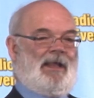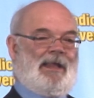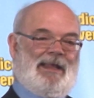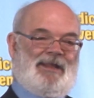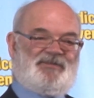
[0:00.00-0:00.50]

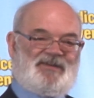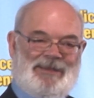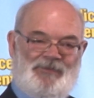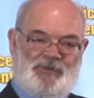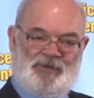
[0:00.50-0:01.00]
And
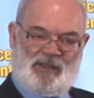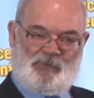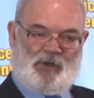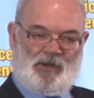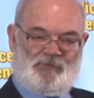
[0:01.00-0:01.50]
in the
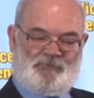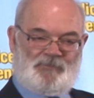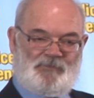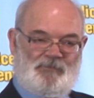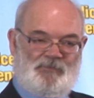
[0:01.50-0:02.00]
name of
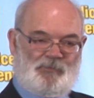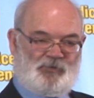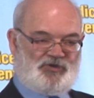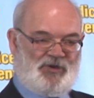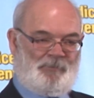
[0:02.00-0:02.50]
the
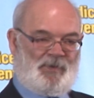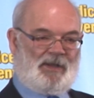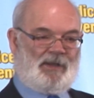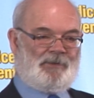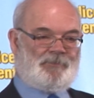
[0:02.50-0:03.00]
British Empire.